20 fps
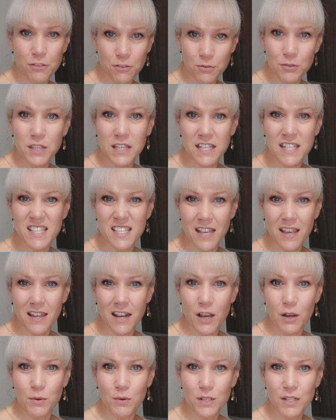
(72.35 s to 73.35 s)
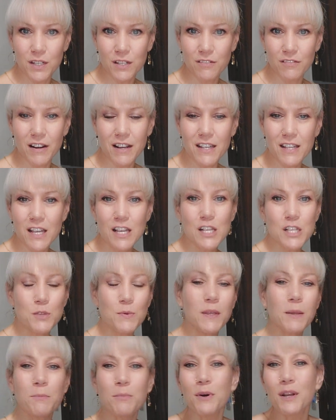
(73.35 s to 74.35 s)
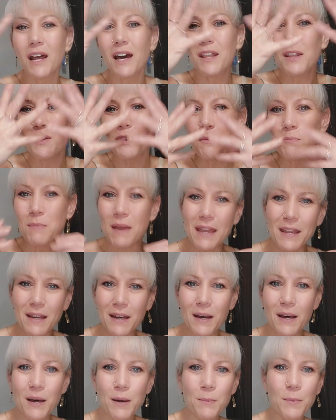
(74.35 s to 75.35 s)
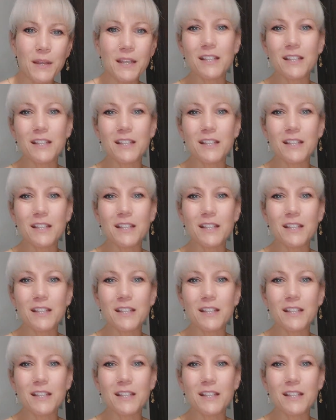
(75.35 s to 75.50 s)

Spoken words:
through the inside out, right? So we can put on the makeup,